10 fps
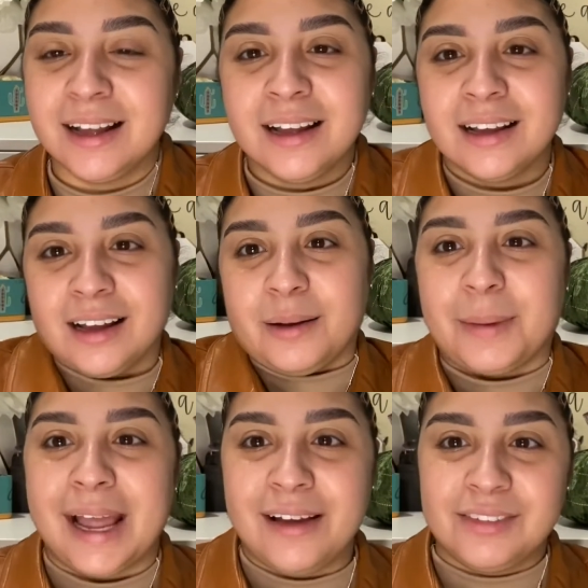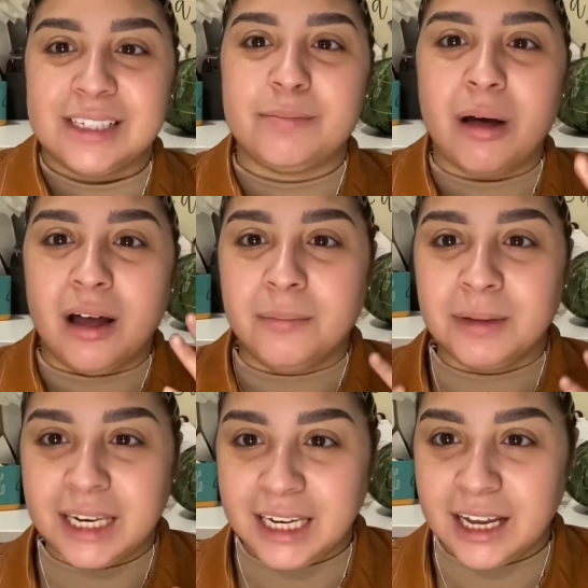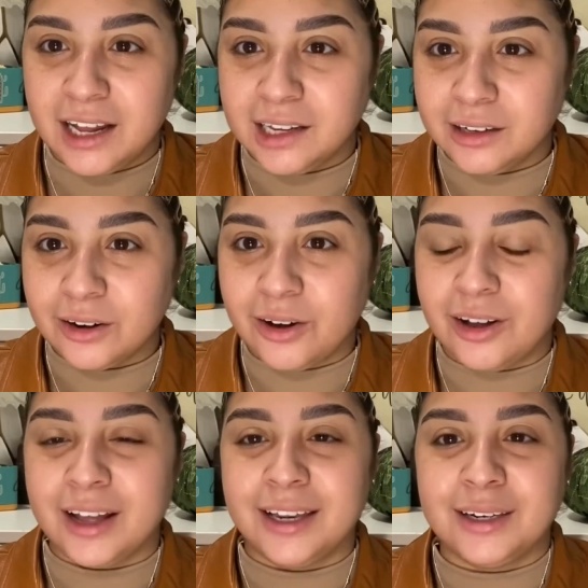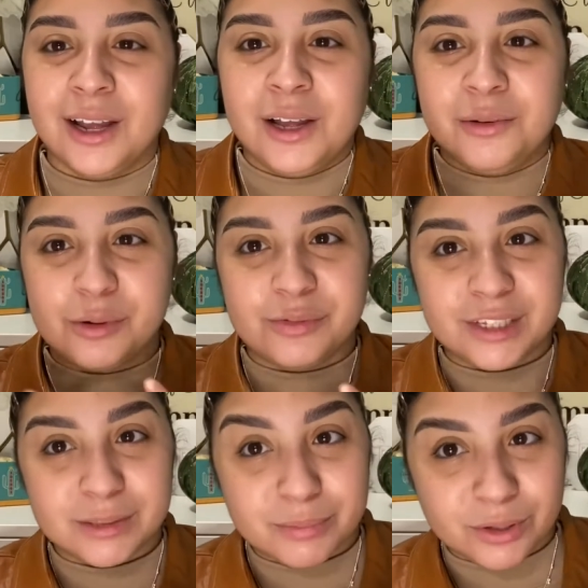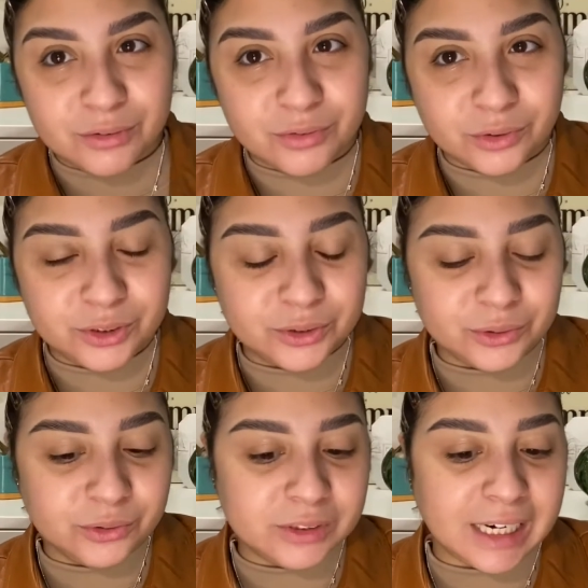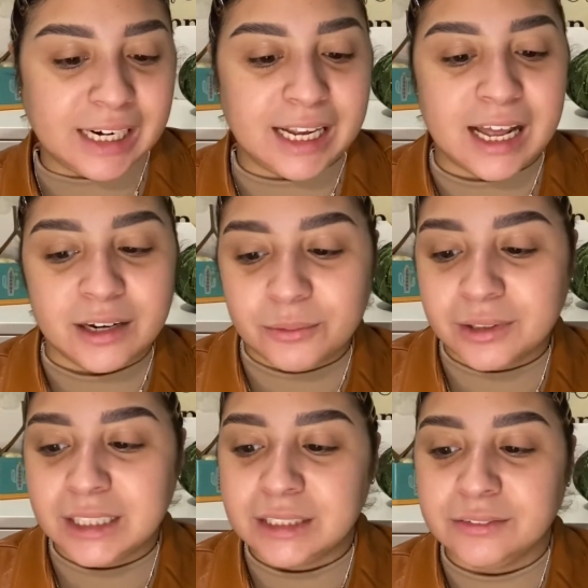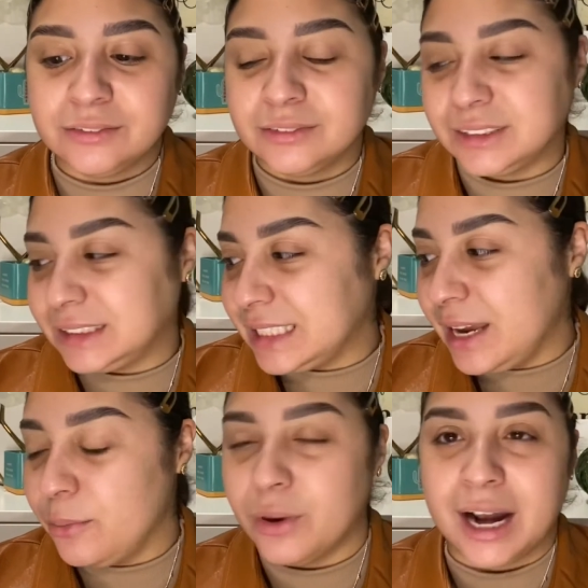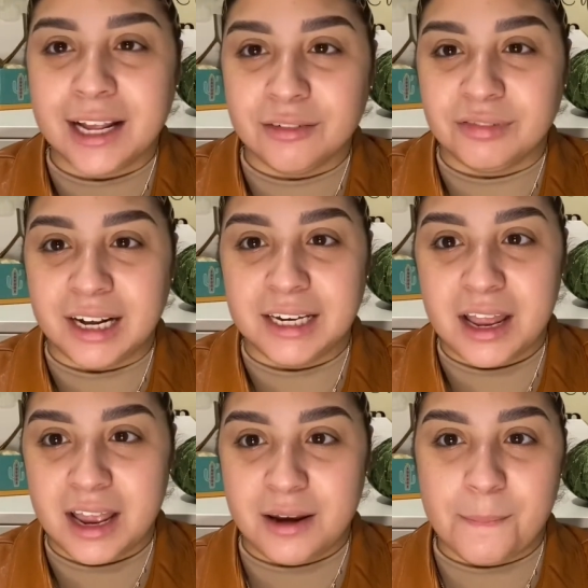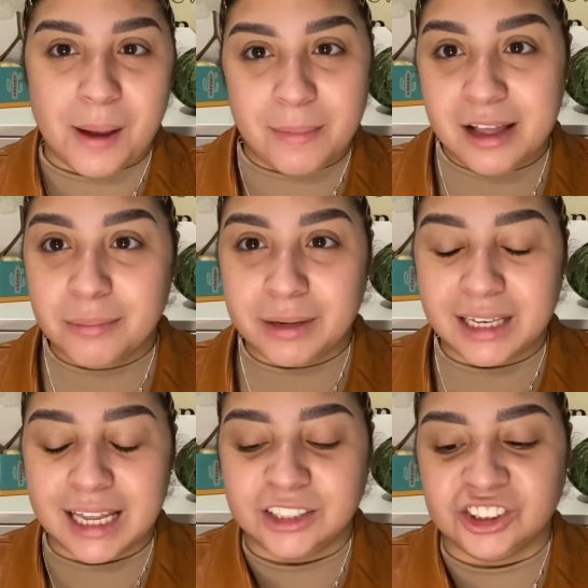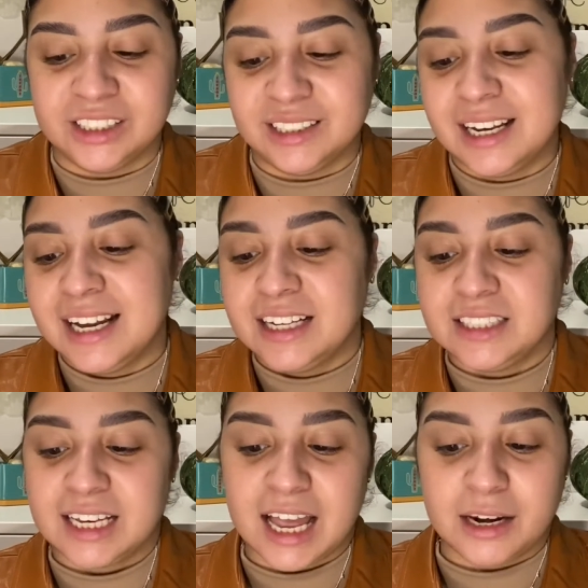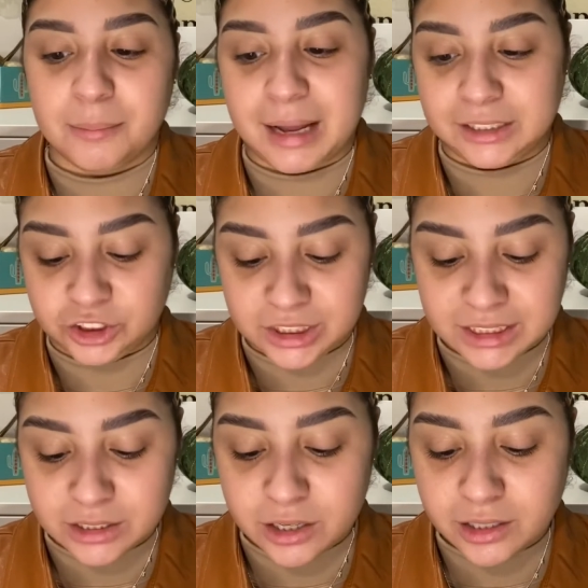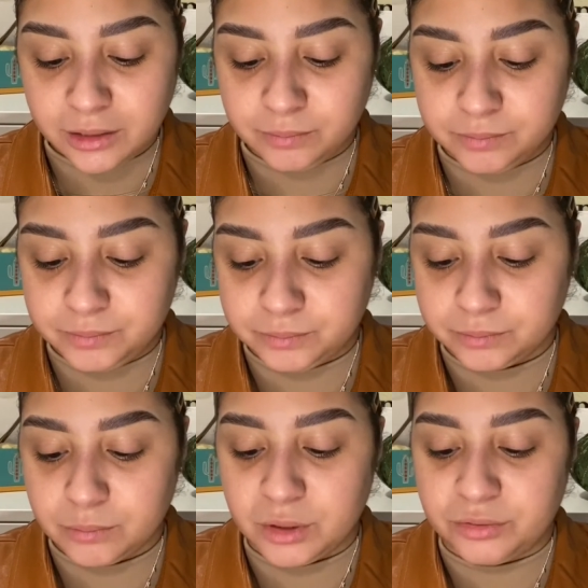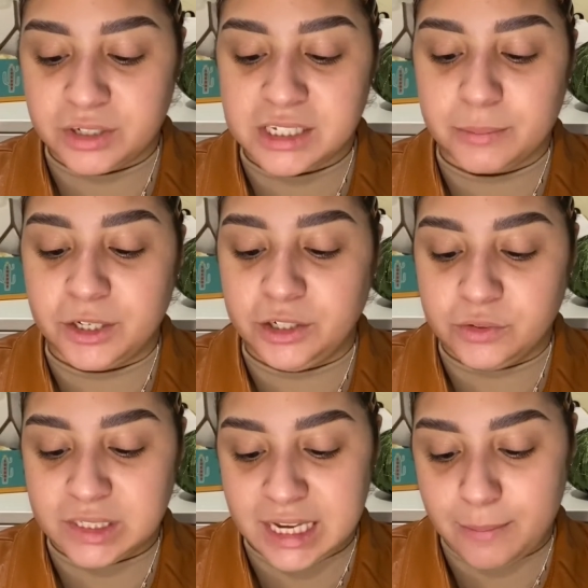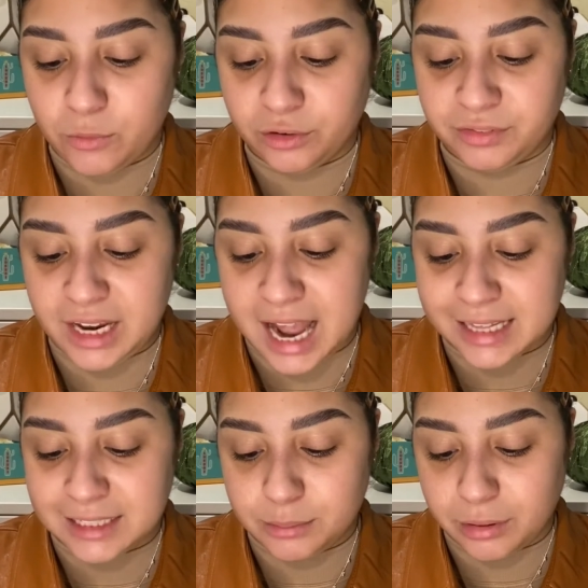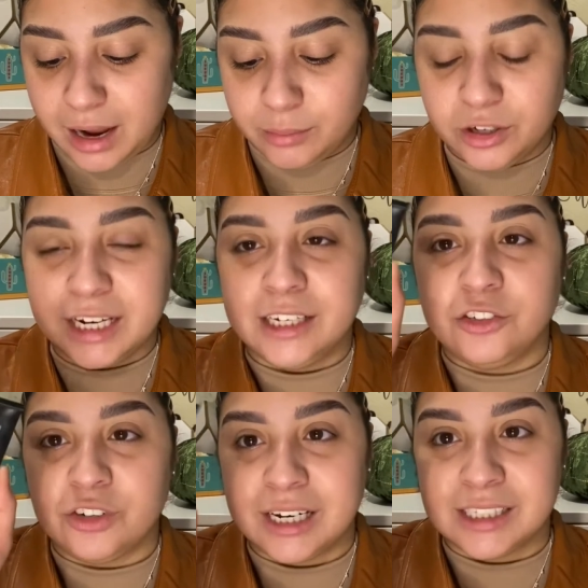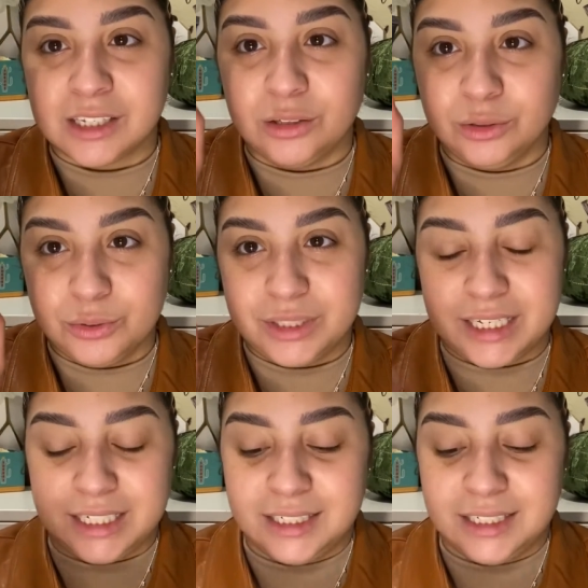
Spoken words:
I have this pumpkin-y color on with this beautiful nude, and I kind of want to see what I could find in my makeup collection to kind of match this look. But first I'm going to use the Morphe Eyelid Primer in Translucent.